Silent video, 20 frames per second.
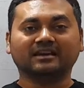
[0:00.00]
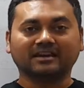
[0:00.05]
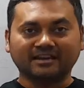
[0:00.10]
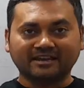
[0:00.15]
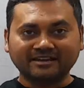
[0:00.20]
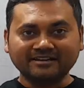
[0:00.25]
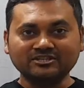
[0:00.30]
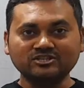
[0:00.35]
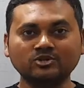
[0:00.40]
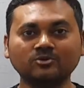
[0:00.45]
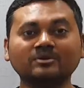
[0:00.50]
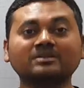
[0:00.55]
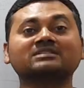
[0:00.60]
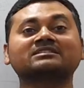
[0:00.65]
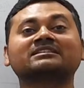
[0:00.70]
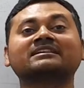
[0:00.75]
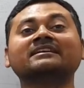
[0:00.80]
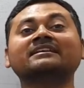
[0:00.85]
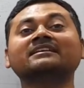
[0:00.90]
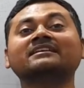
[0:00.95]
In
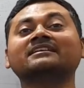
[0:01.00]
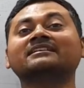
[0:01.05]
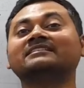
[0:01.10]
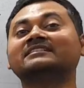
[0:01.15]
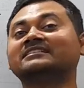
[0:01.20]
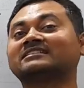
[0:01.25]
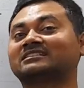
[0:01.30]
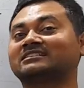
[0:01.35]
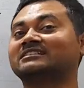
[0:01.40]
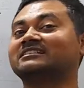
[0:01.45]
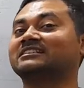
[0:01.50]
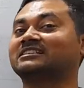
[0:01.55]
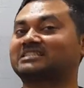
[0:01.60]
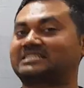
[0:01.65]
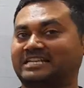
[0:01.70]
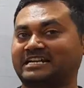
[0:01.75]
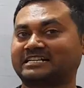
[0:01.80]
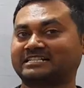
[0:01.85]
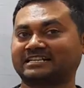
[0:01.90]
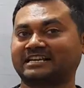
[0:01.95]
USA, initially
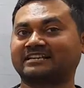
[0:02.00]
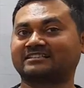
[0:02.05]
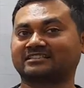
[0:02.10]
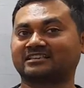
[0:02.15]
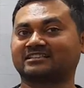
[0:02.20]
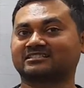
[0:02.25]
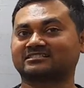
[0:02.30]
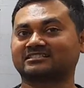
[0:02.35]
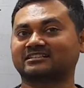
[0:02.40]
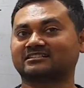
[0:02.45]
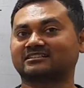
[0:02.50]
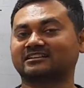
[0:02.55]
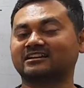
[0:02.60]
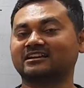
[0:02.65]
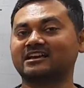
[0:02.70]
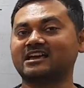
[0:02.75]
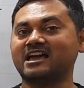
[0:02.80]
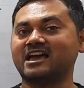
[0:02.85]
states existed,